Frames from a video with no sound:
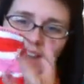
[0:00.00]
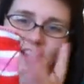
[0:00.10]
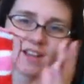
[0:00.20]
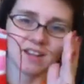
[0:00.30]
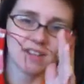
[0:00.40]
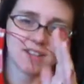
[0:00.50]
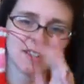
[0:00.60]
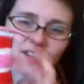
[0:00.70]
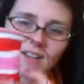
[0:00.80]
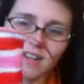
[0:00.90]

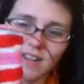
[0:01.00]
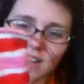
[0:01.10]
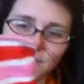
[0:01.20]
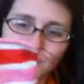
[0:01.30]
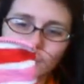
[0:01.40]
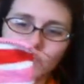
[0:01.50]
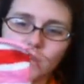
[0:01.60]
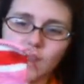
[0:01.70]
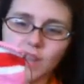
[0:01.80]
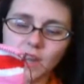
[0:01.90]
And if you,